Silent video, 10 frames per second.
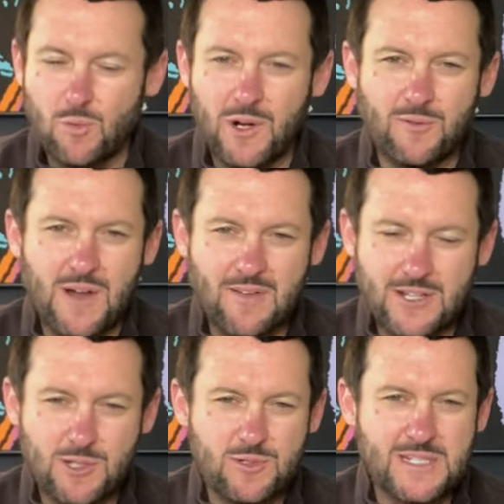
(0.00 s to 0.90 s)
105, I
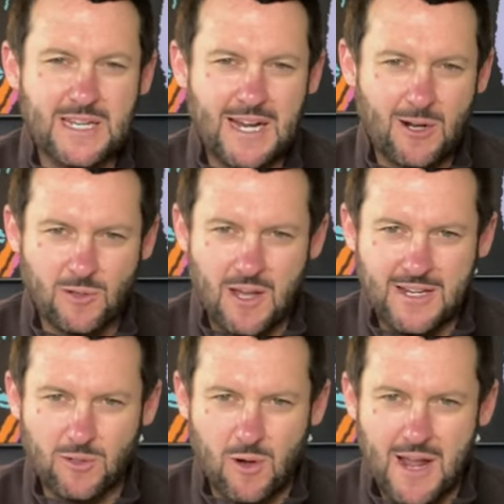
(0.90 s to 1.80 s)
do see a
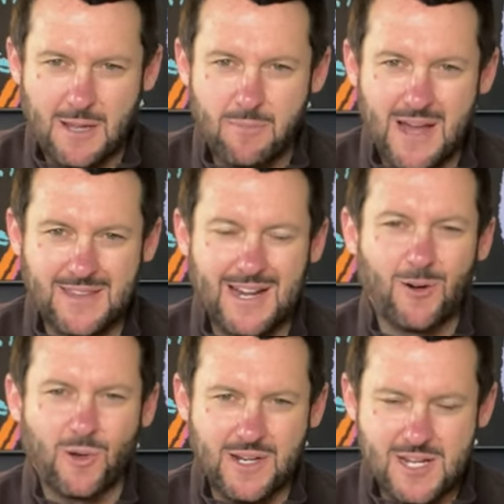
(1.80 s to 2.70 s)
hairline crack by the
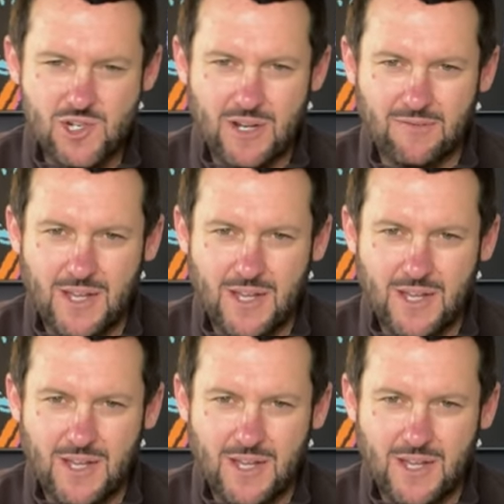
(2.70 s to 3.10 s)
air conditioning